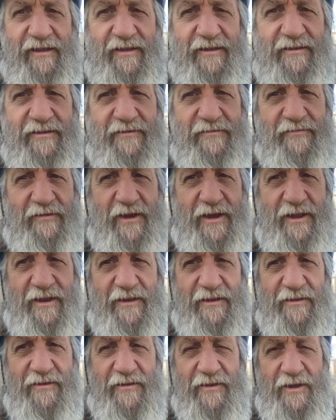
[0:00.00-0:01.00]

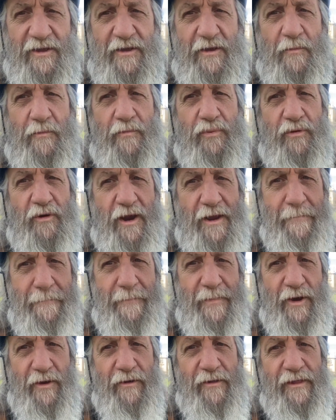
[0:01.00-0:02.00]
defined
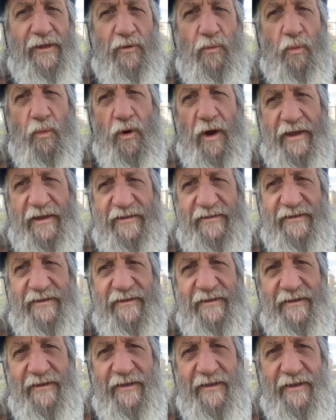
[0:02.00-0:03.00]
primarily white
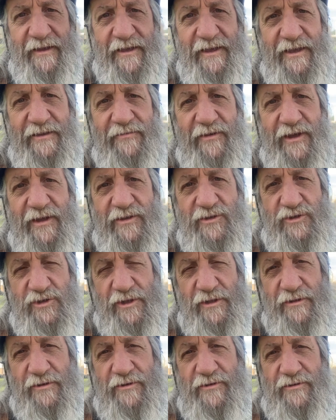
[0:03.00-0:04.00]

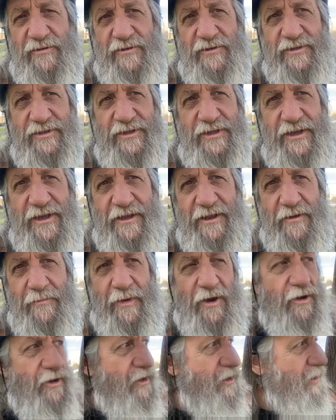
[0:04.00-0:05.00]
evangelicals in
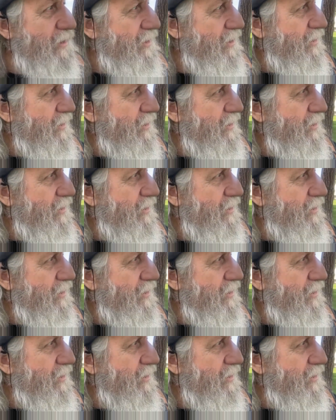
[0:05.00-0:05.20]
America,